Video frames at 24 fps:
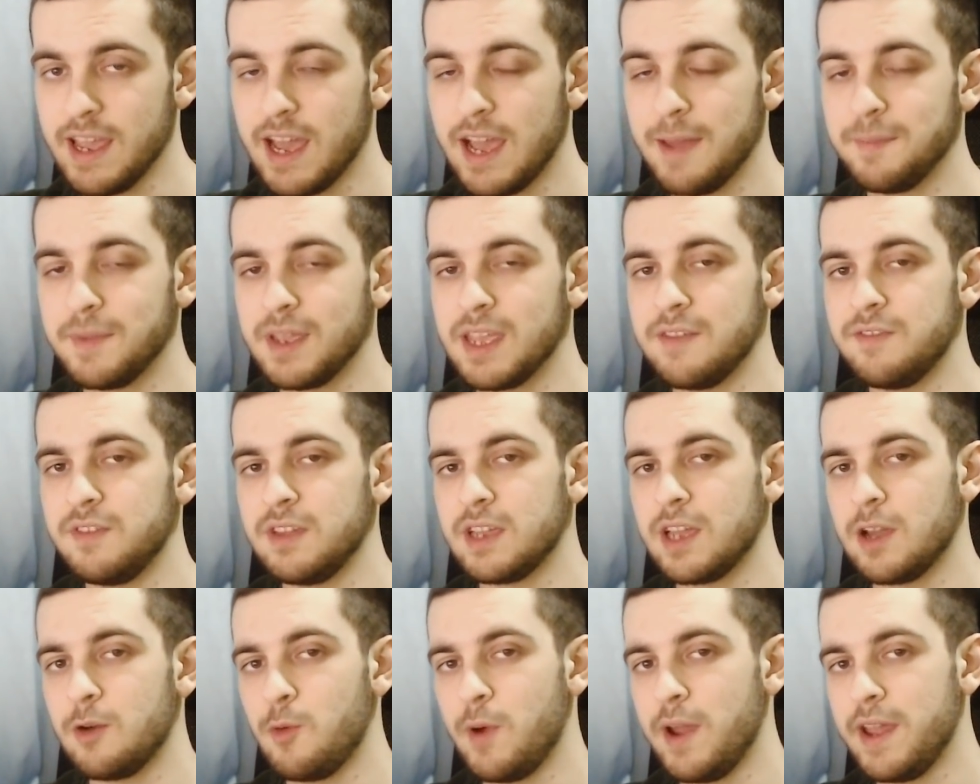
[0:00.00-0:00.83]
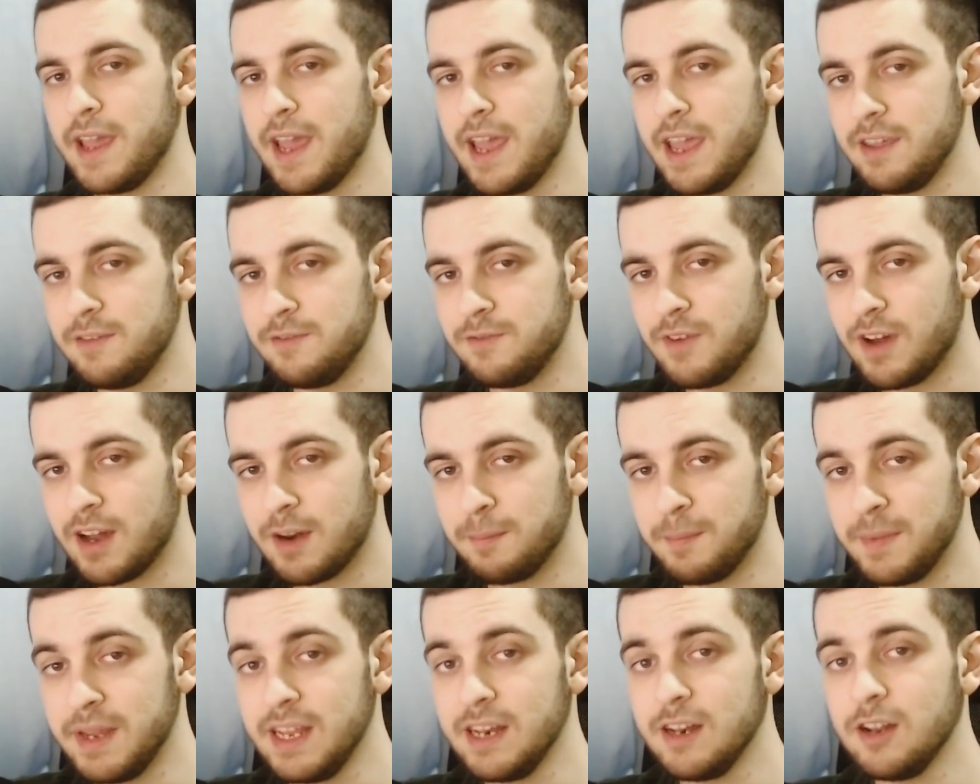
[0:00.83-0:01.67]
I'm giving away a
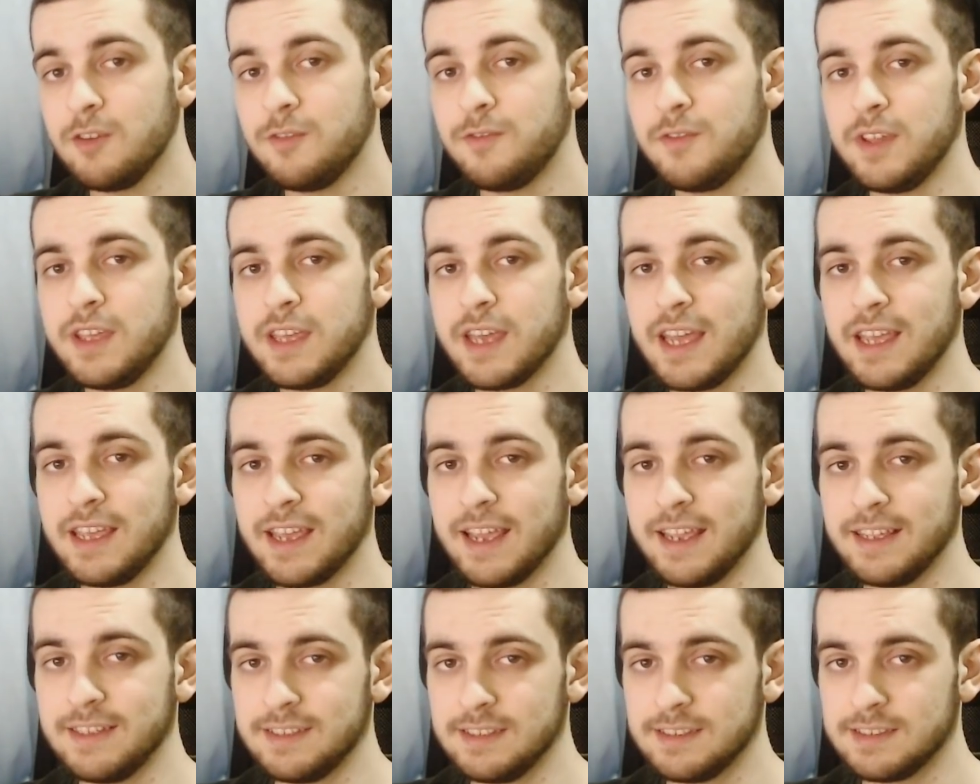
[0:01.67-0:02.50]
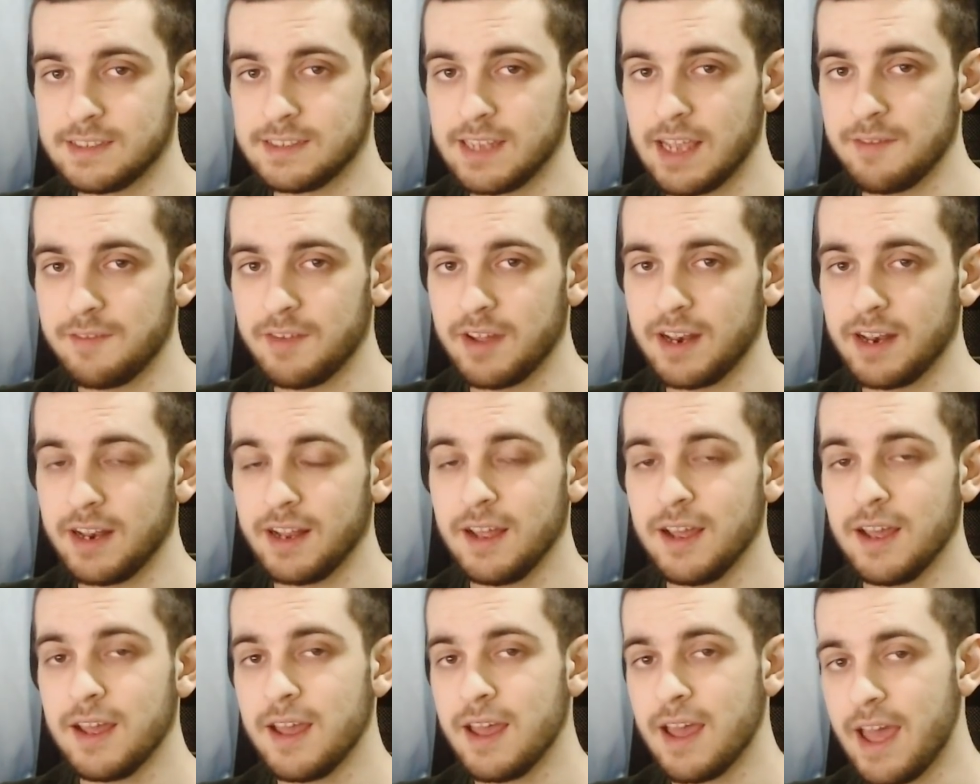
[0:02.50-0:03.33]
Varmilo V A eighty-seven
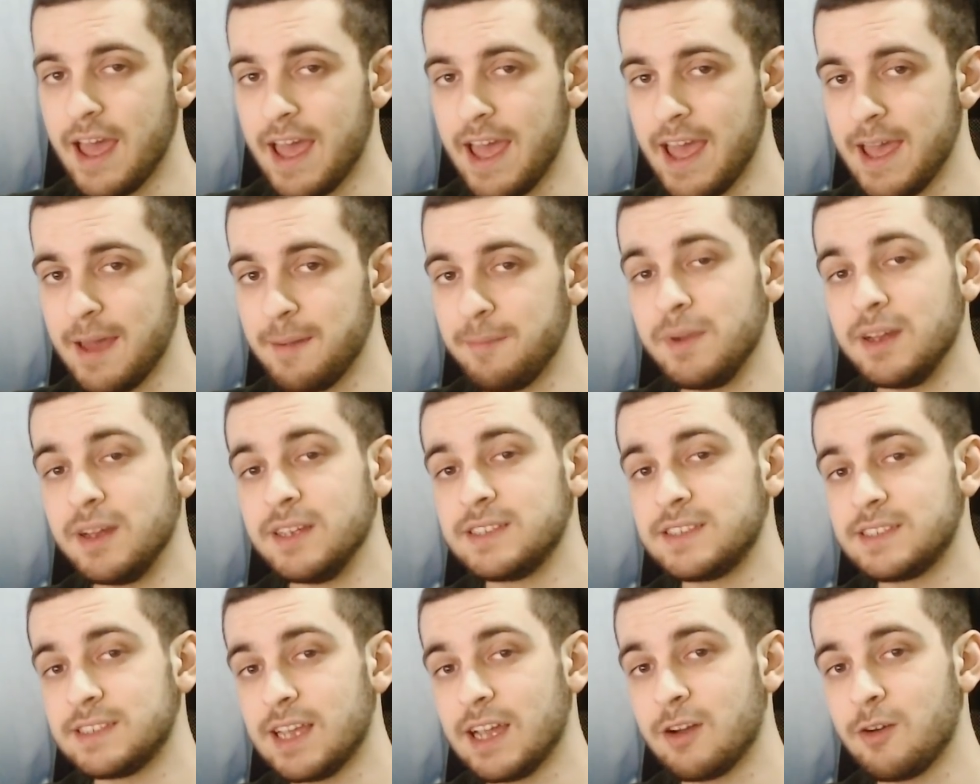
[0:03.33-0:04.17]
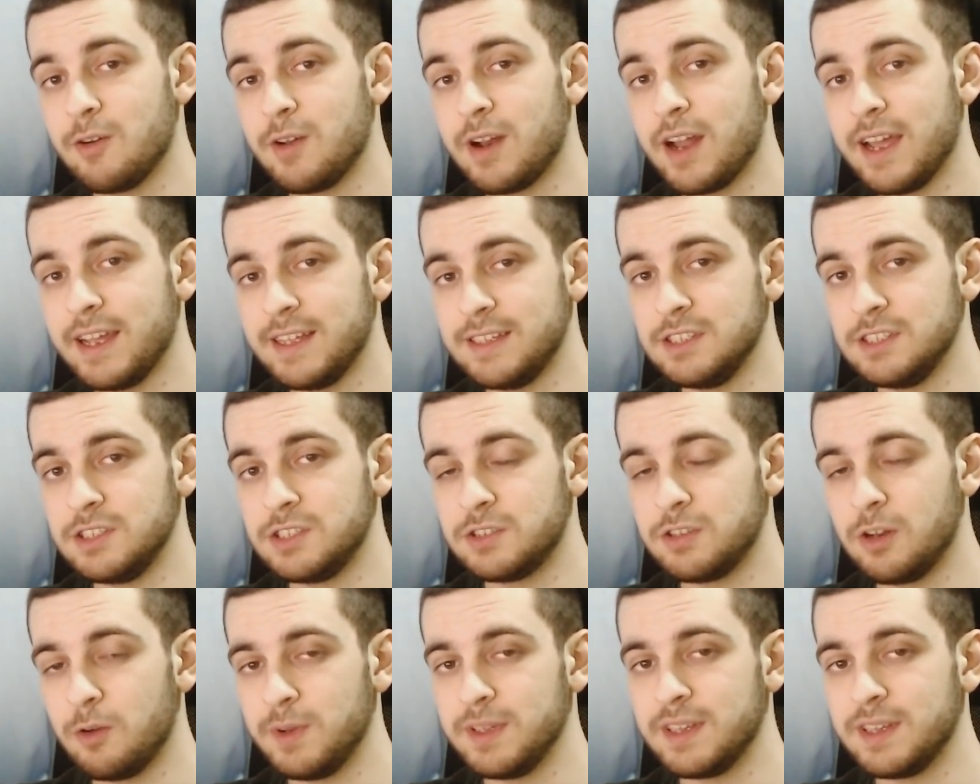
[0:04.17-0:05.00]
M Sakura
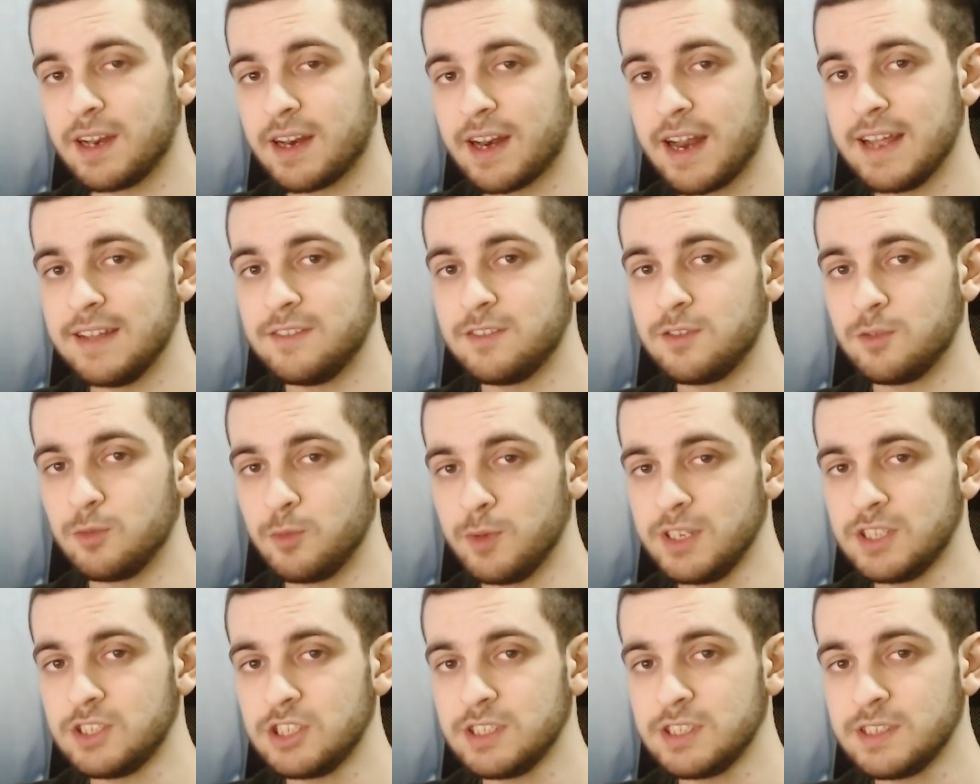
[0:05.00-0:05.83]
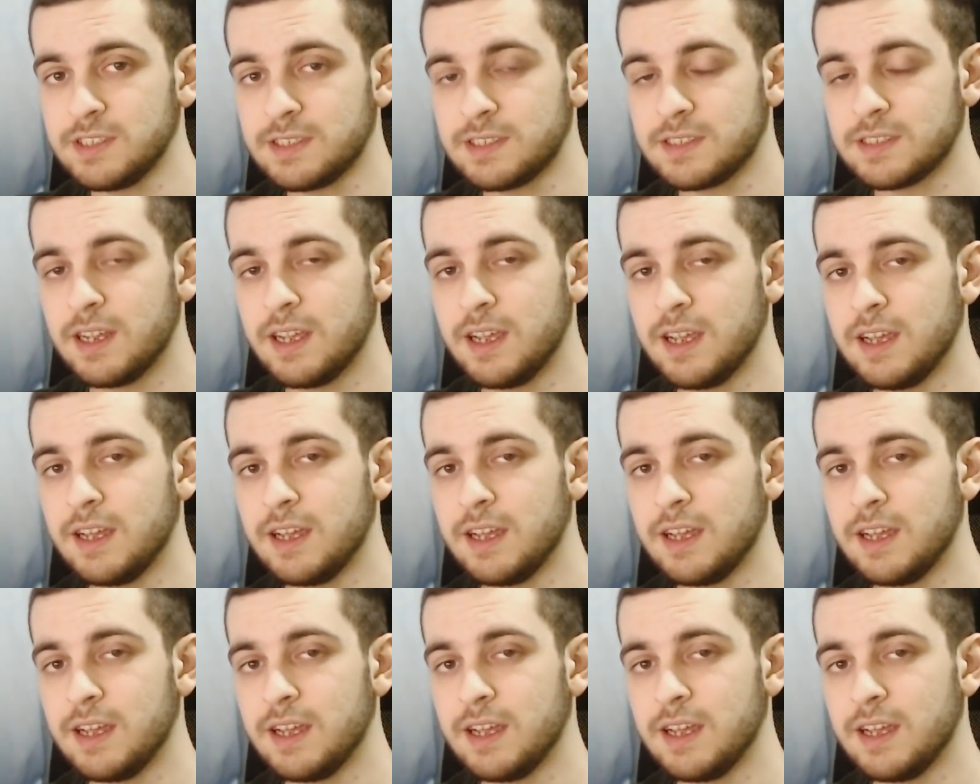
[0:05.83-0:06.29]
edition with red switches.